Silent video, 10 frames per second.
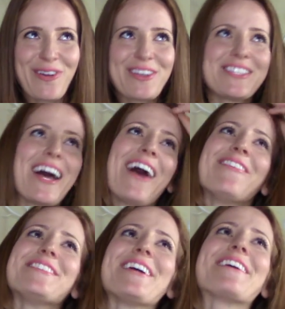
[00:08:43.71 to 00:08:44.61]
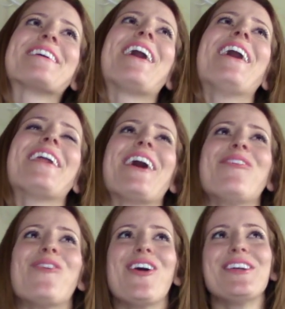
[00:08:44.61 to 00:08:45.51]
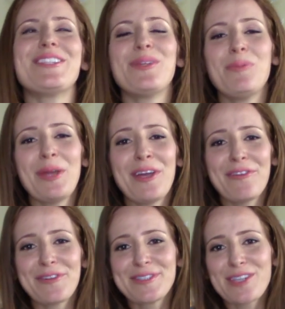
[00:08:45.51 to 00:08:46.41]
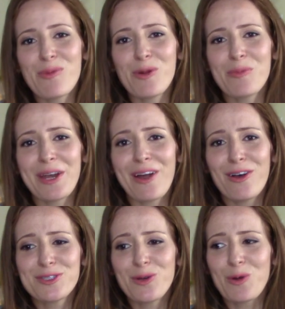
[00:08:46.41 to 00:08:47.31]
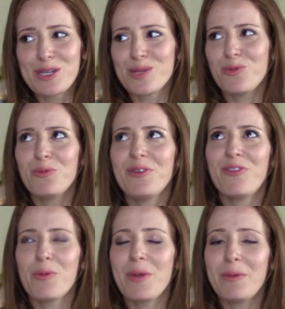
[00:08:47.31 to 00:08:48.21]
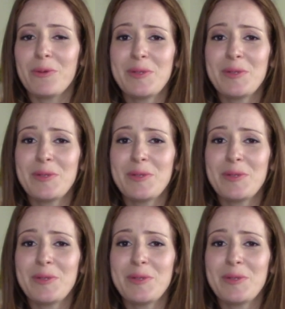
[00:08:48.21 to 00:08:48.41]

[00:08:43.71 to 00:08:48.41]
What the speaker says: is that I was like, God, I want to be here for summer, but I also want to move before baby.